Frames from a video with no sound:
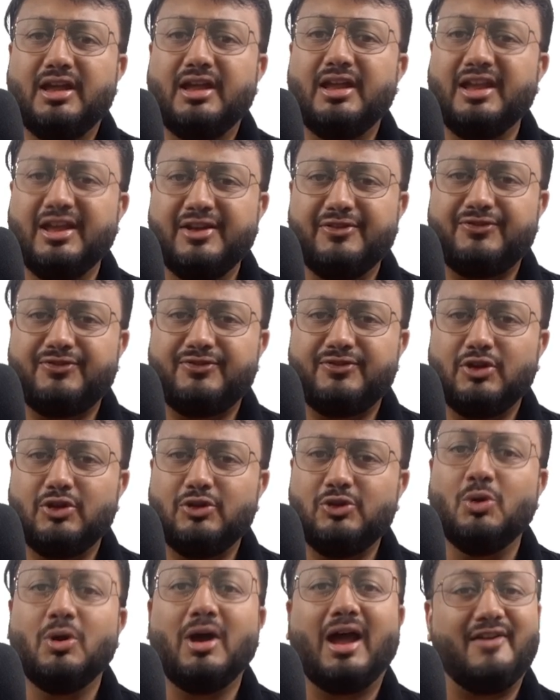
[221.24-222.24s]
If
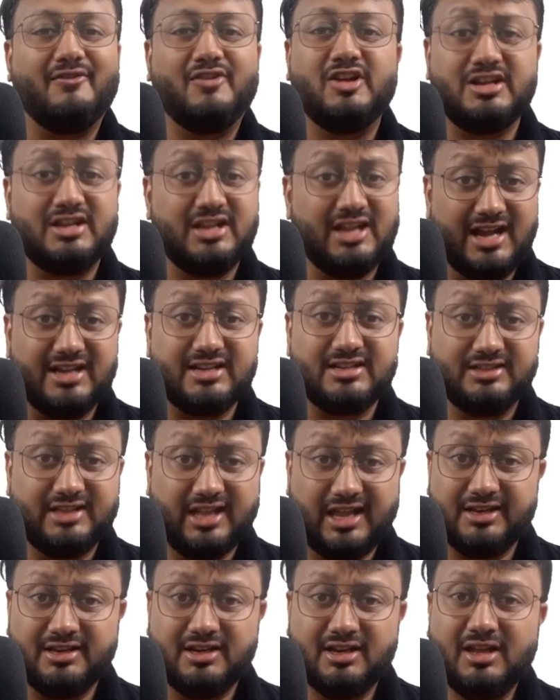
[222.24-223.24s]
you haven't yet,
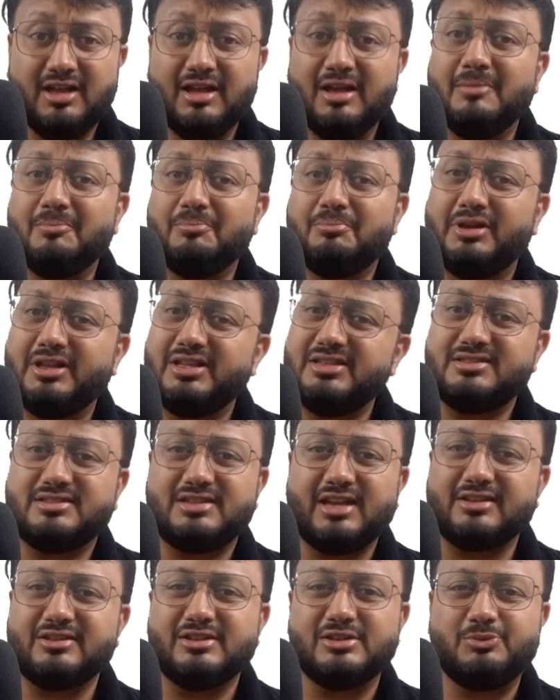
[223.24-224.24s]
then please
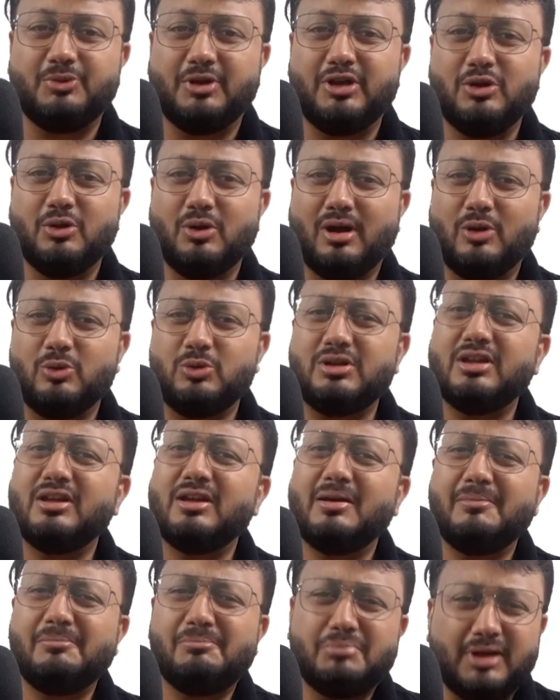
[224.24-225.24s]
check this video out,
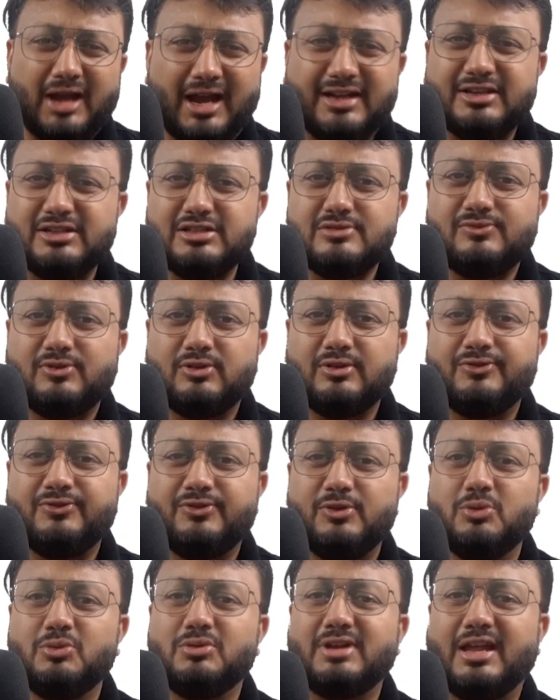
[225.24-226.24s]
practice for a
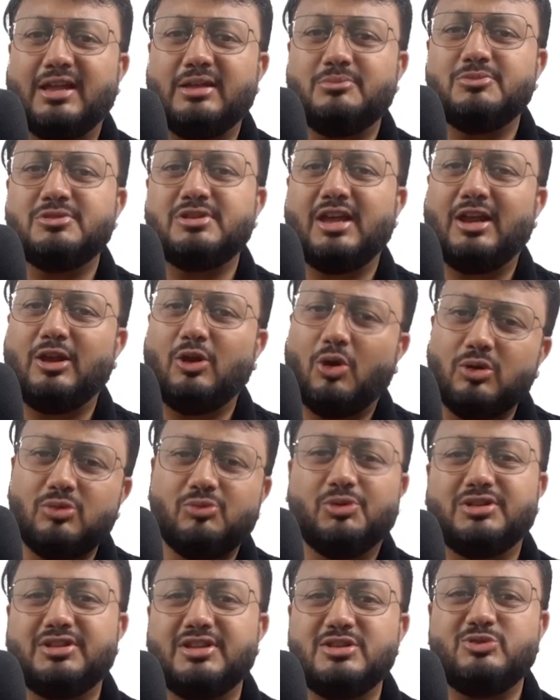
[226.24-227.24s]
few times along
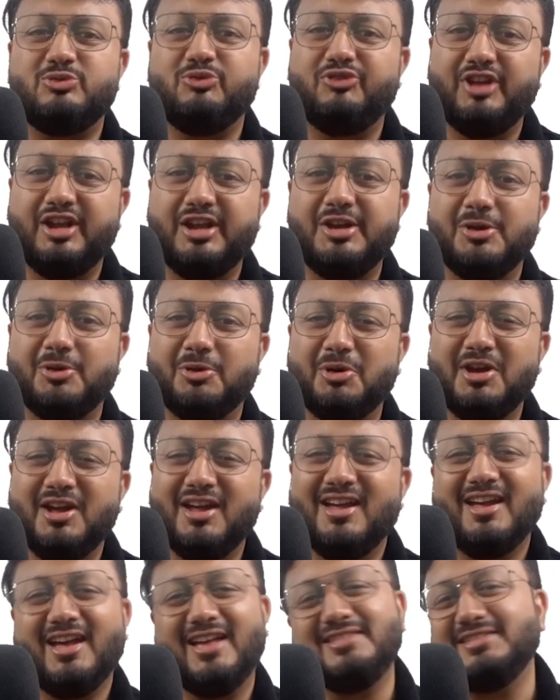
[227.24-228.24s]
with this video,
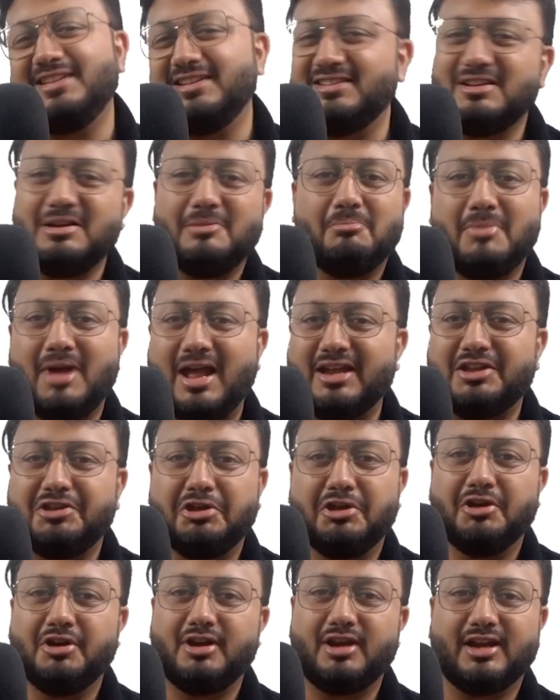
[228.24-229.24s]
and then come back
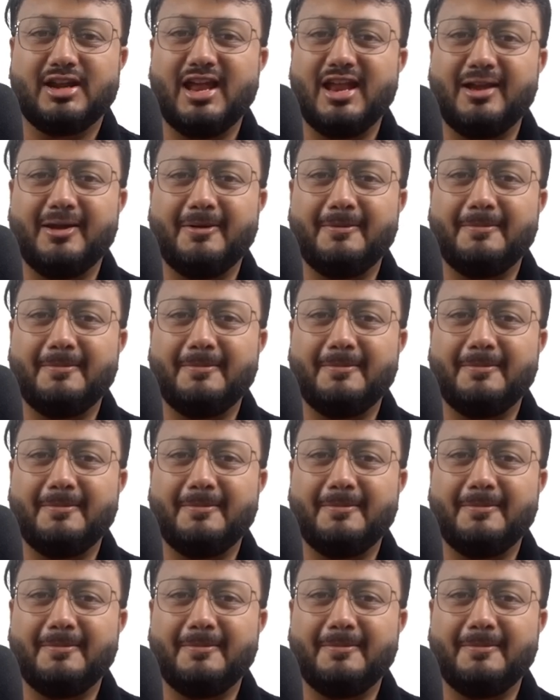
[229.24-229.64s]
here again.